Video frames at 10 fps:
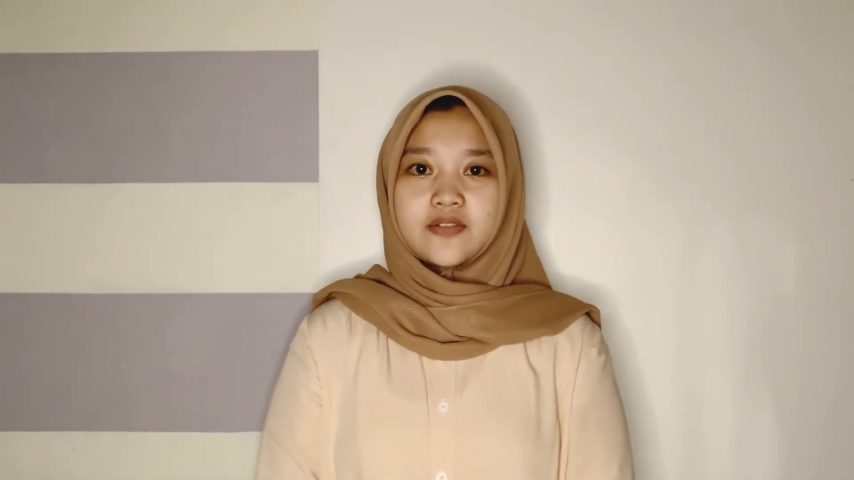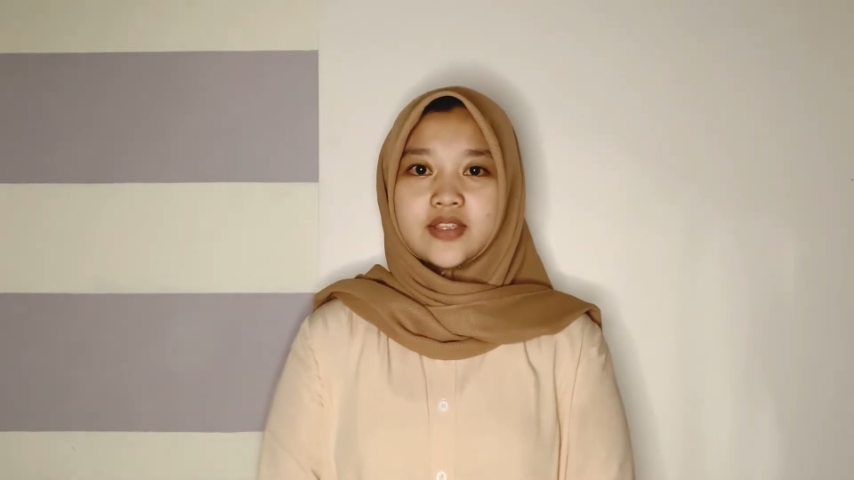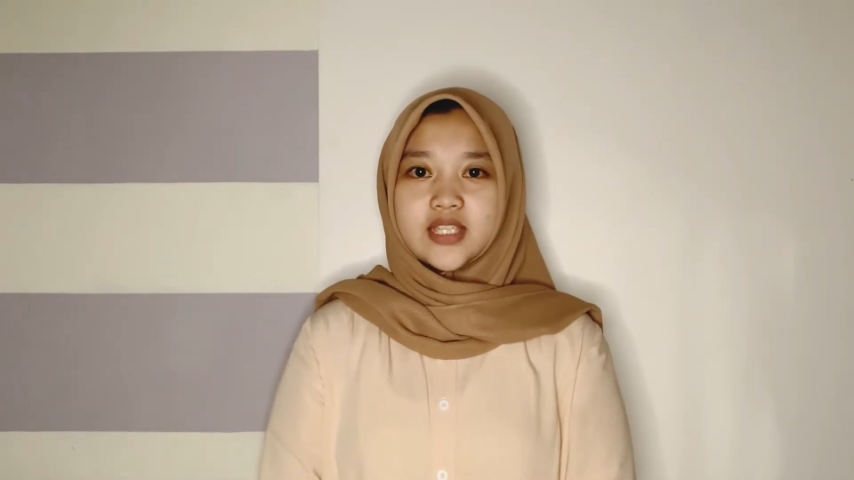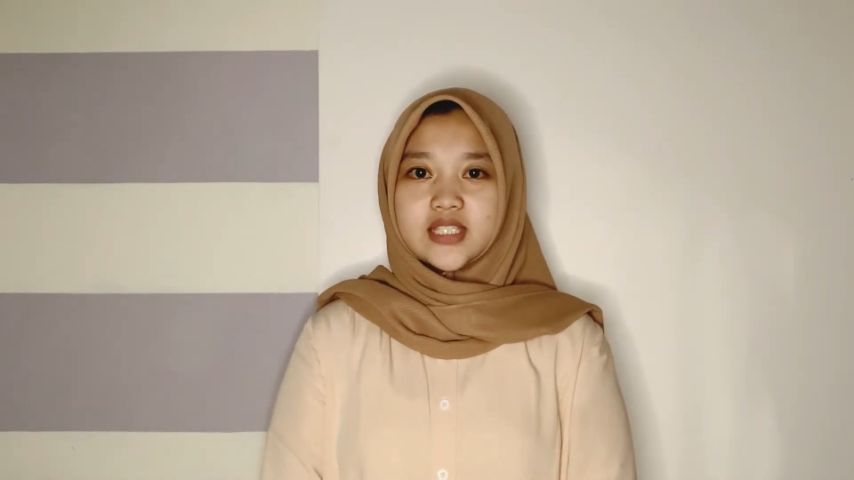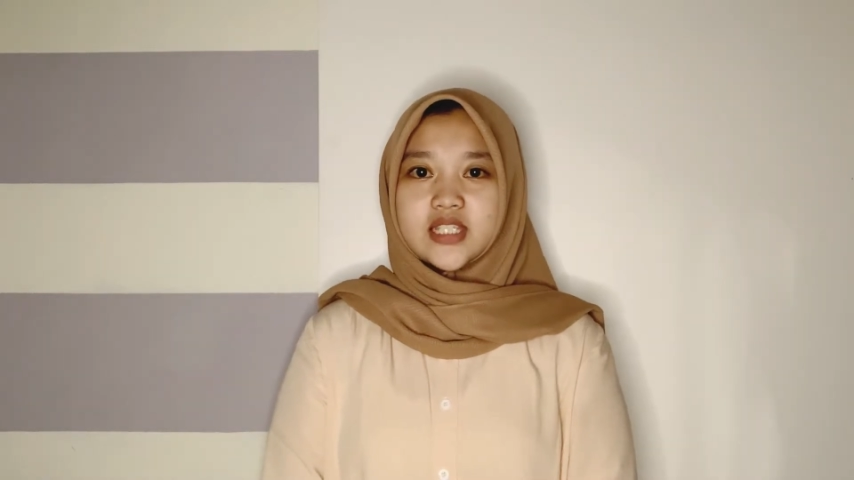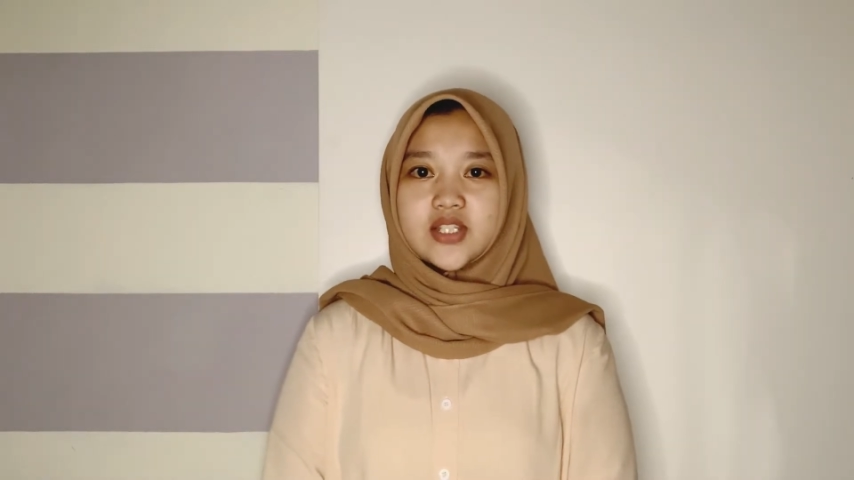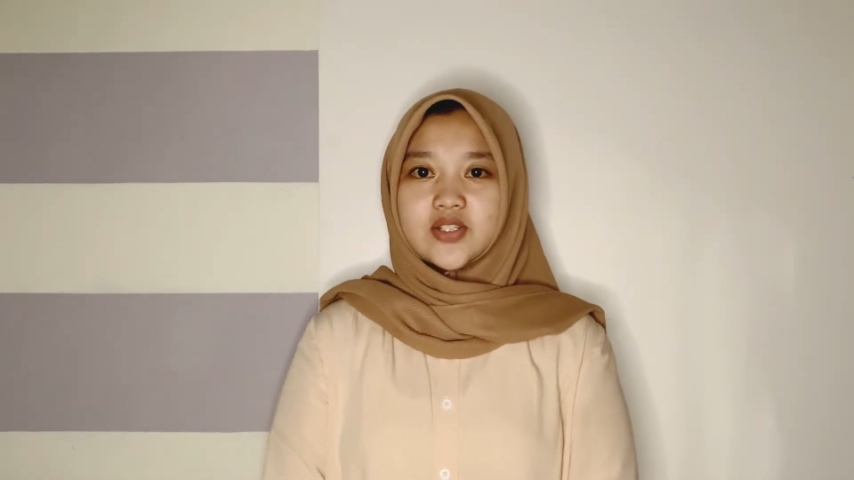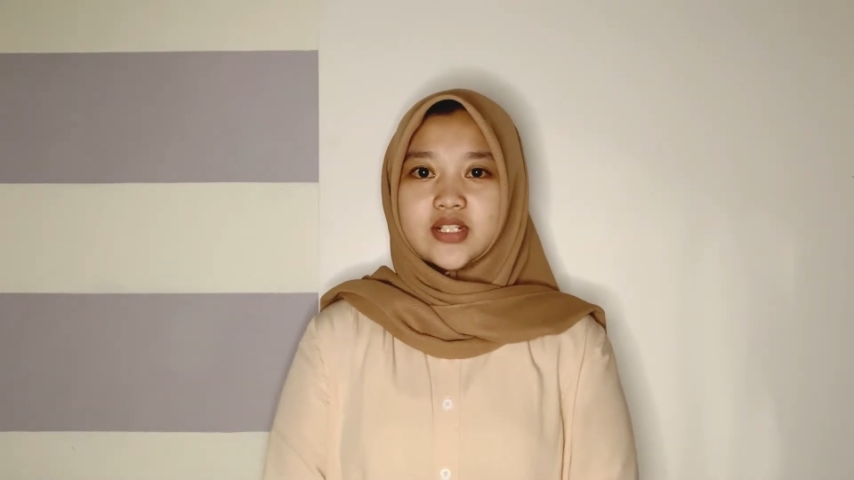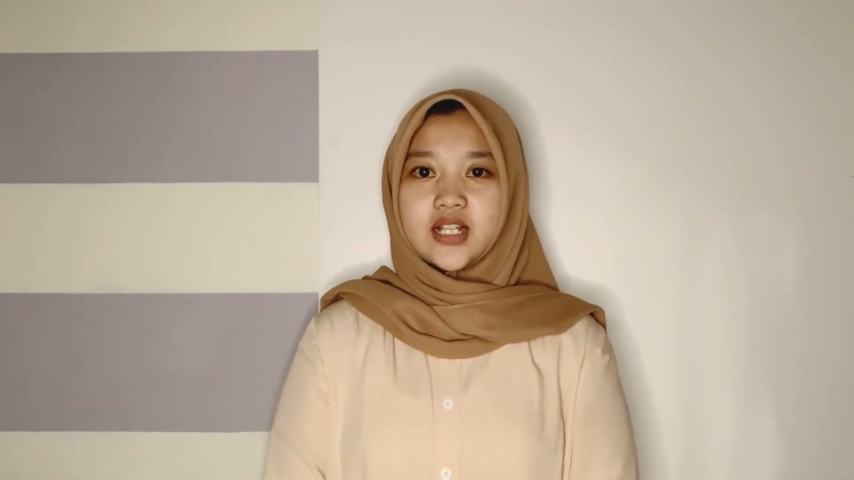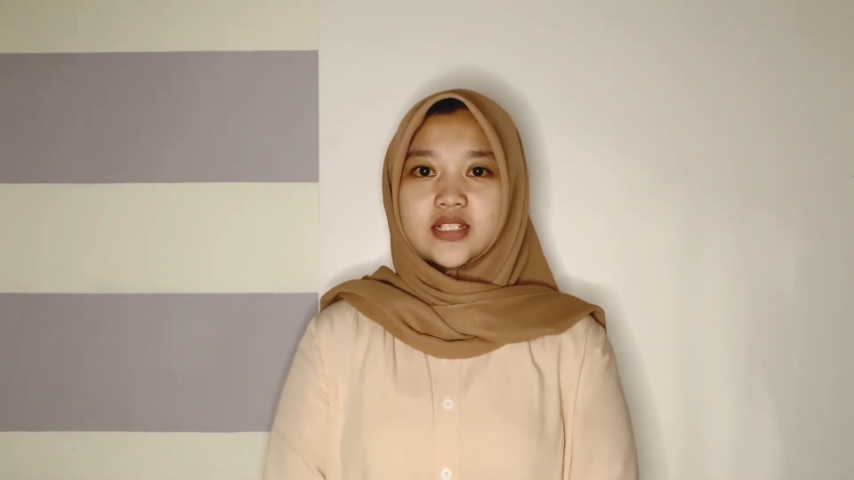
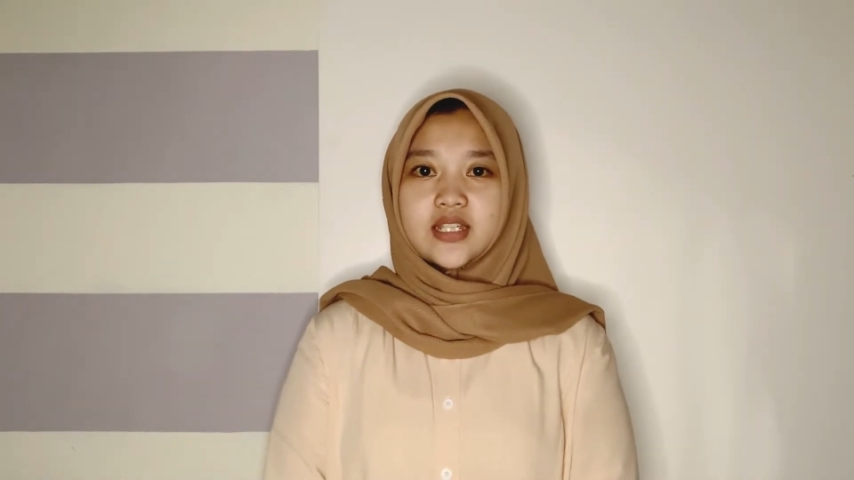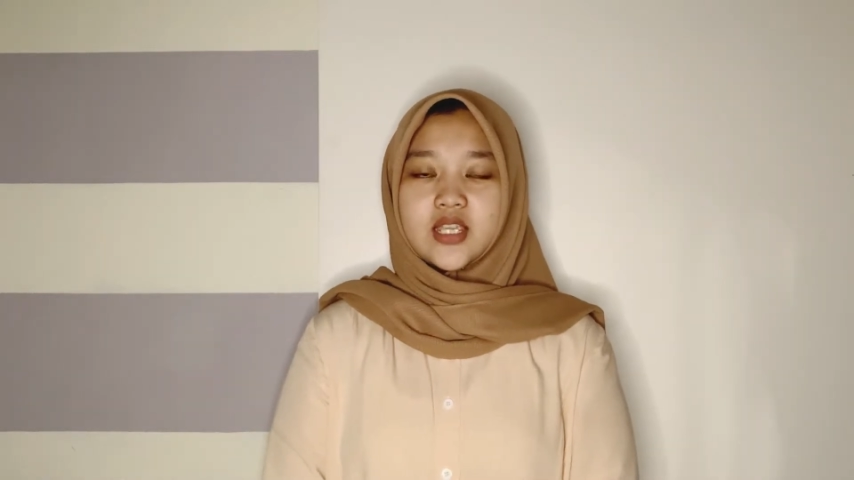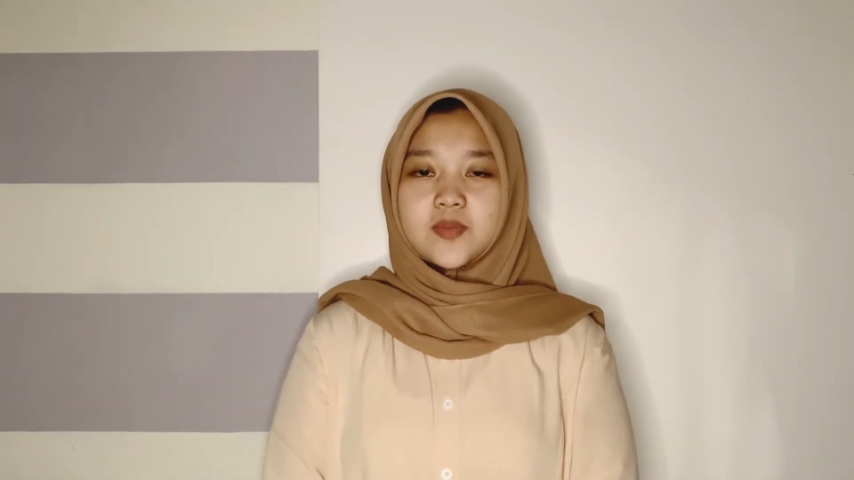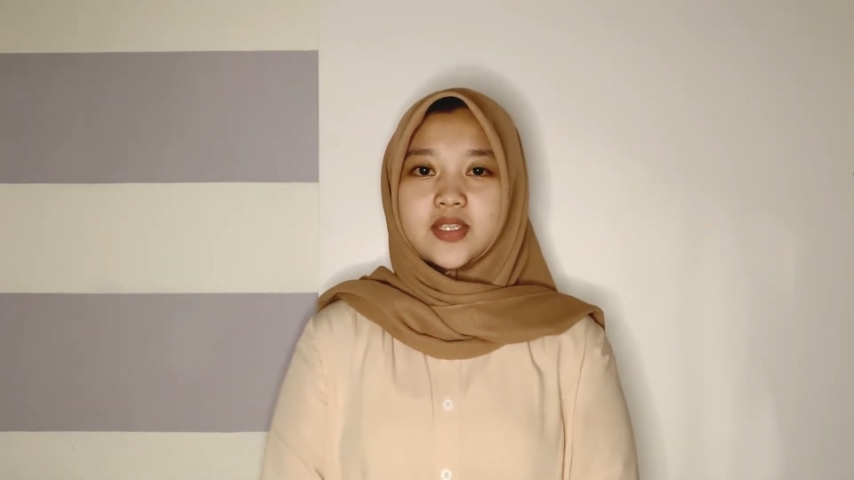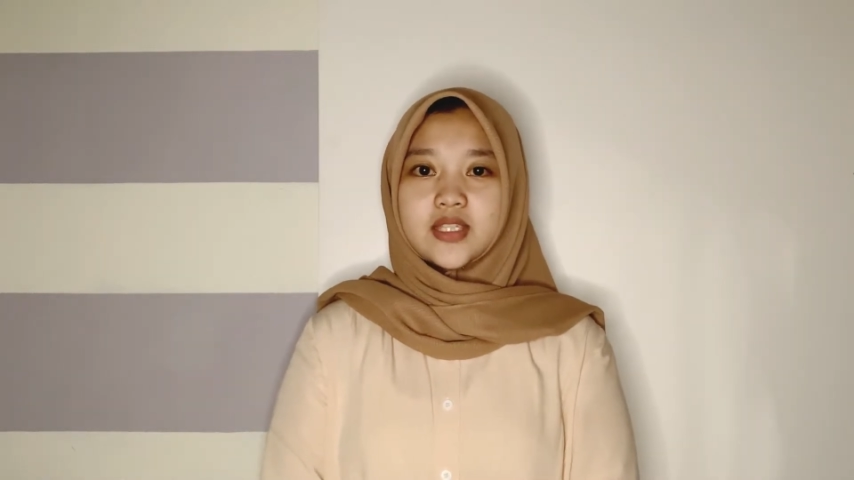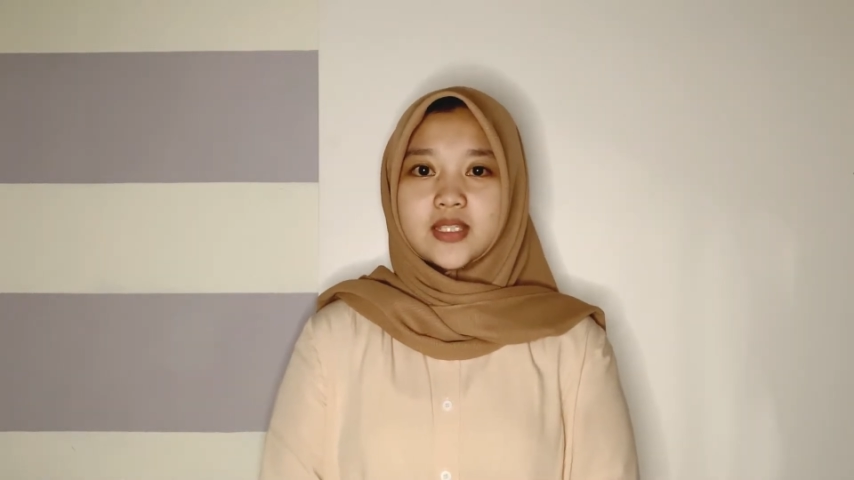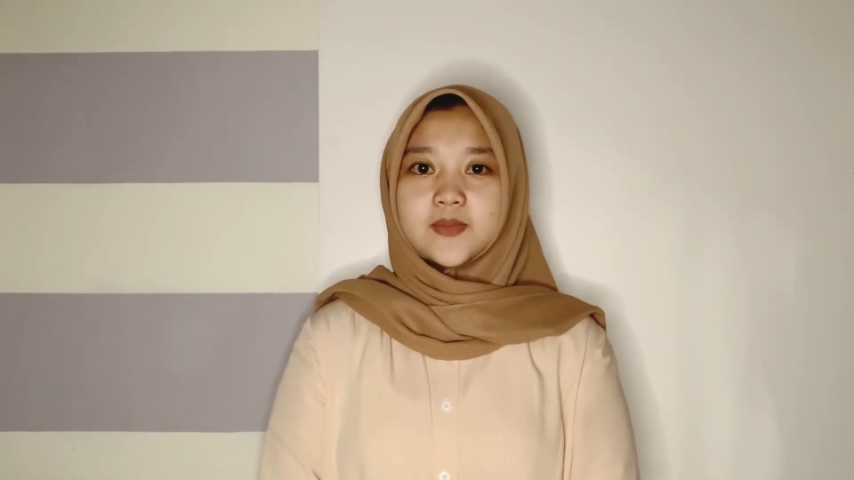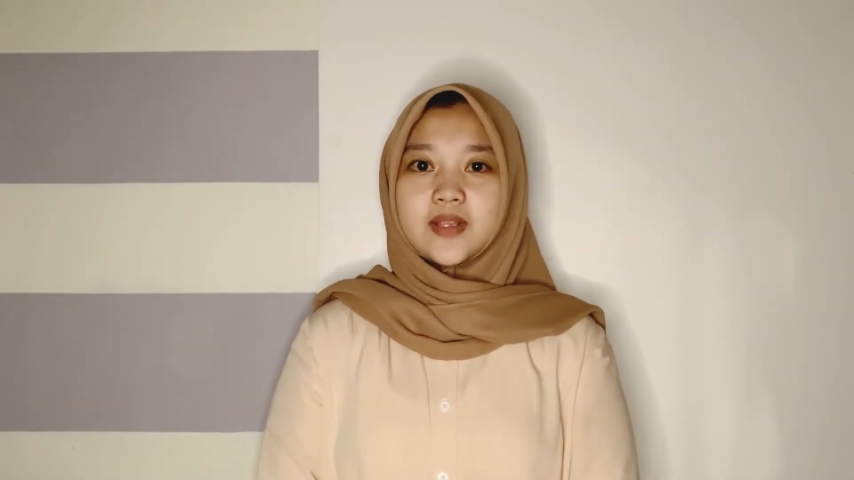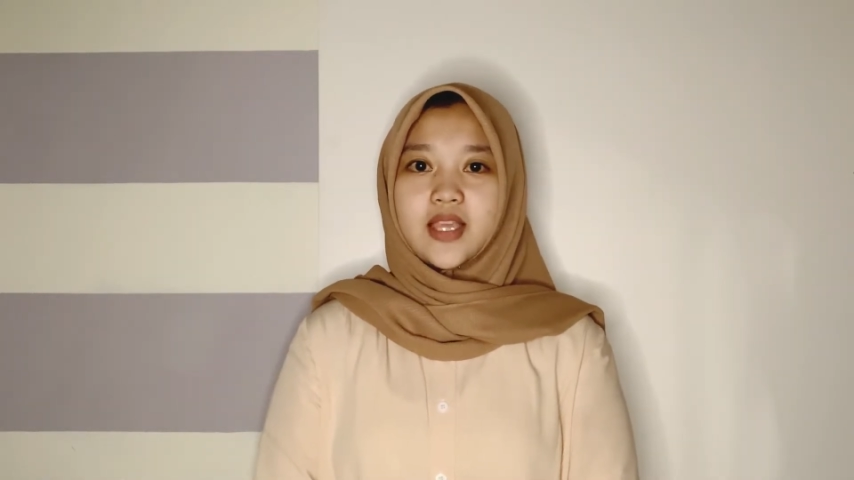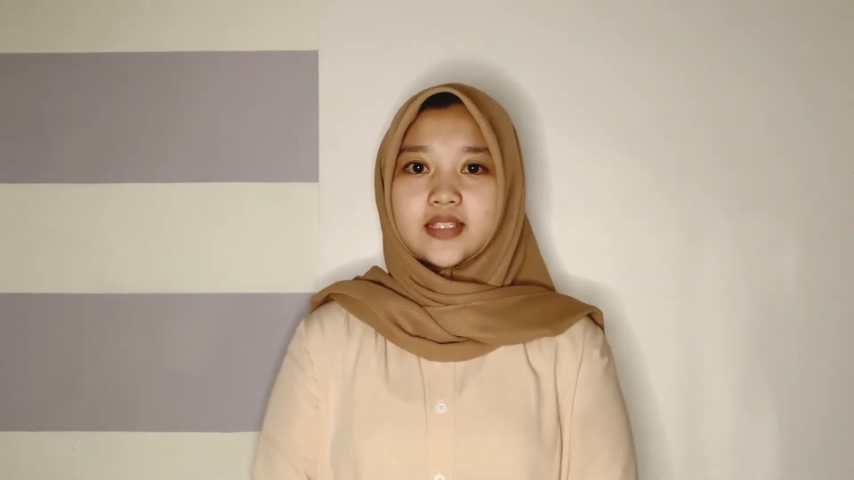Gestational Diabetes
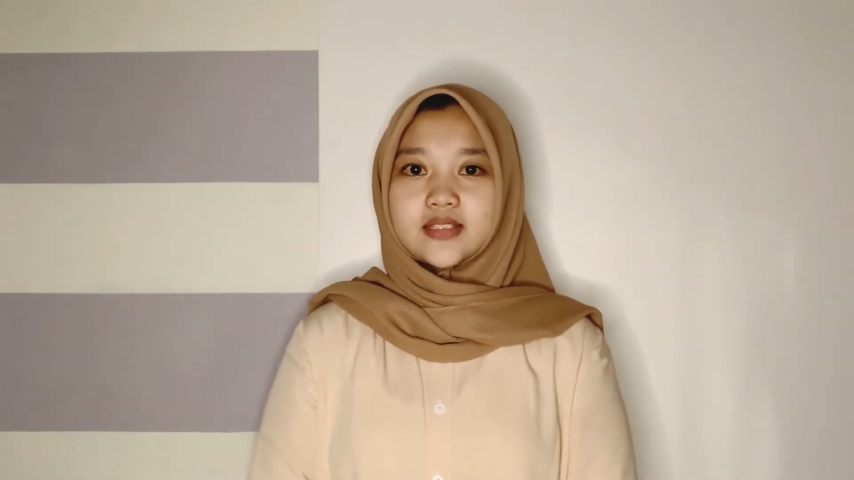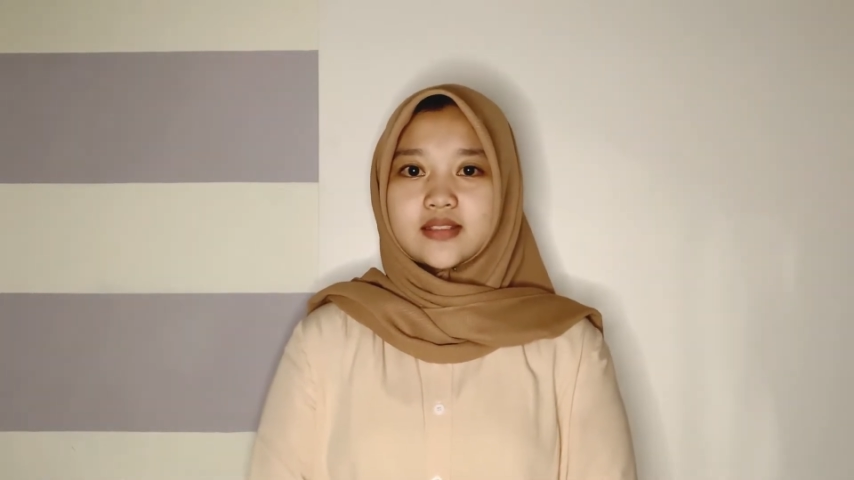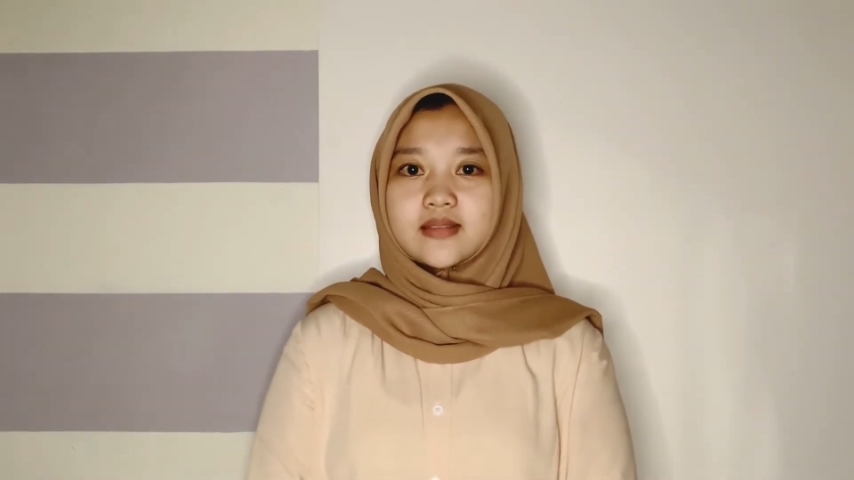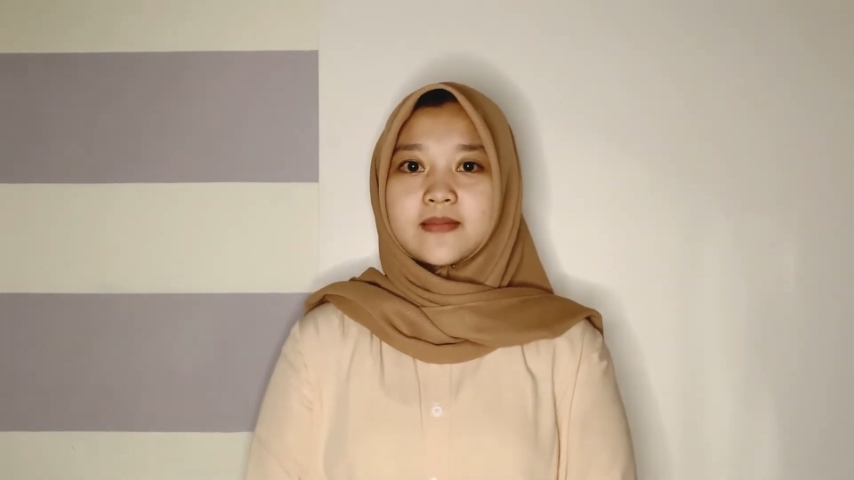Mellitus.